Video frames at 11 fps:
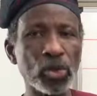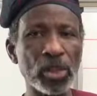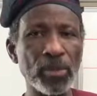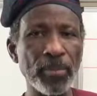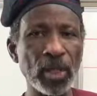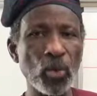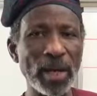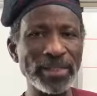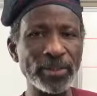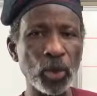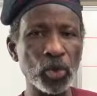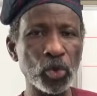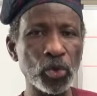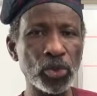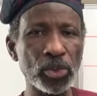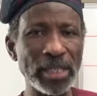to, the middle one is going
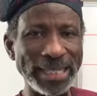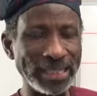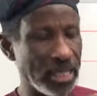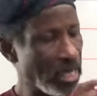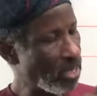to sit.